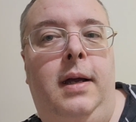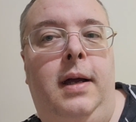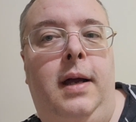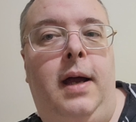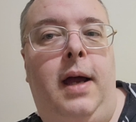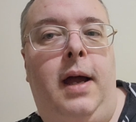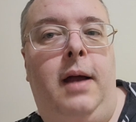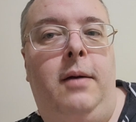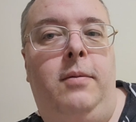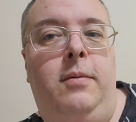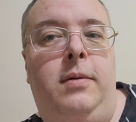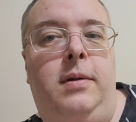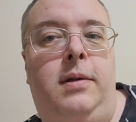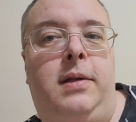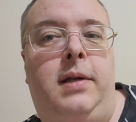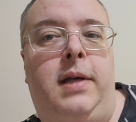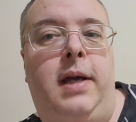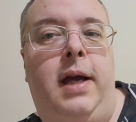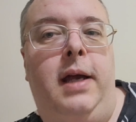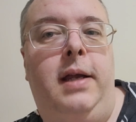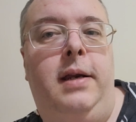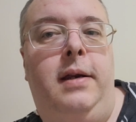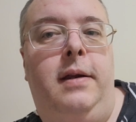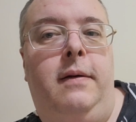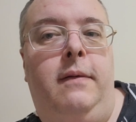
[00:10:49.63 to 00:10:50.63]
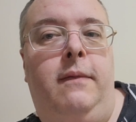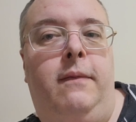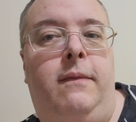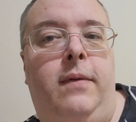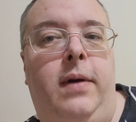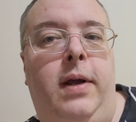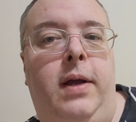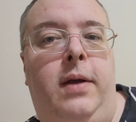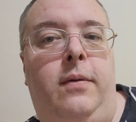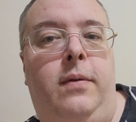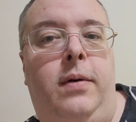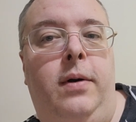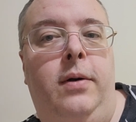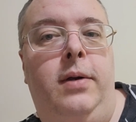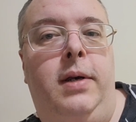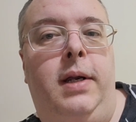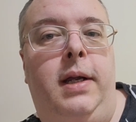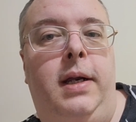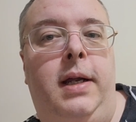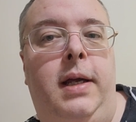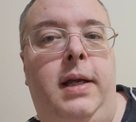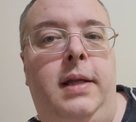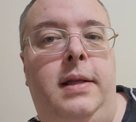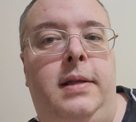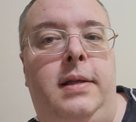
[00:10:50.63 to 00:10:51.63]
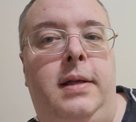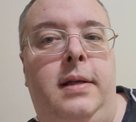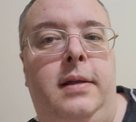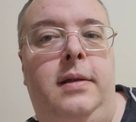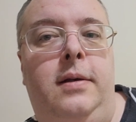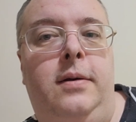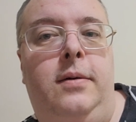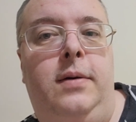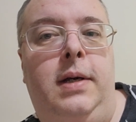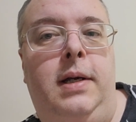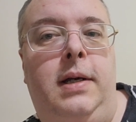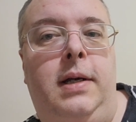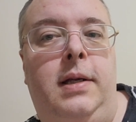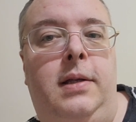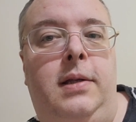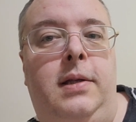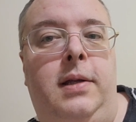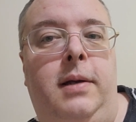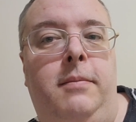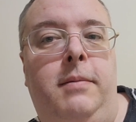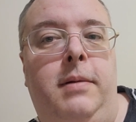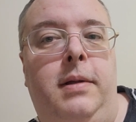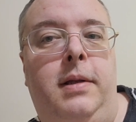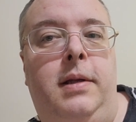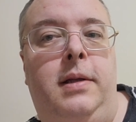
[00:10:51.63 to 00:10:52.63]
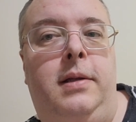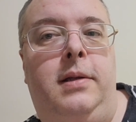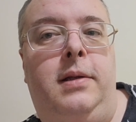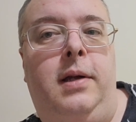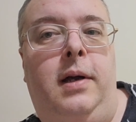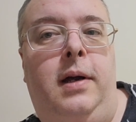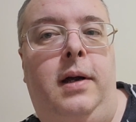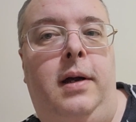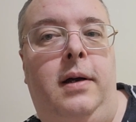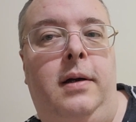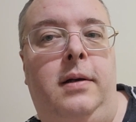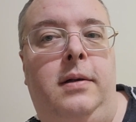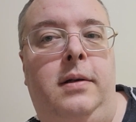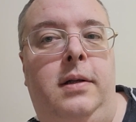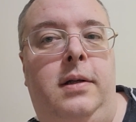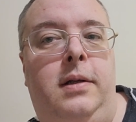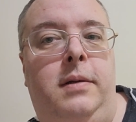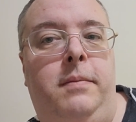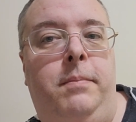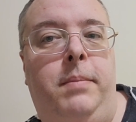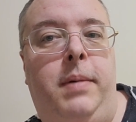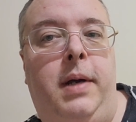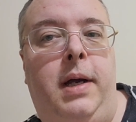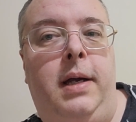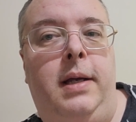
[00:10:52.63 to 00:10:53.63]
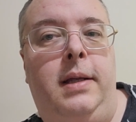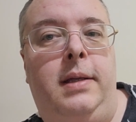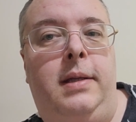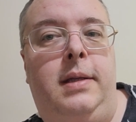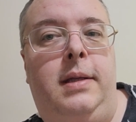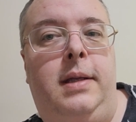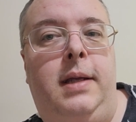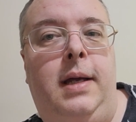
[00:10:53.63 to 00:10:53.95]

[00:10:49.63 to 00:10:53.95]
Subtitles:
I was kind of recruited into doing some of the songs, but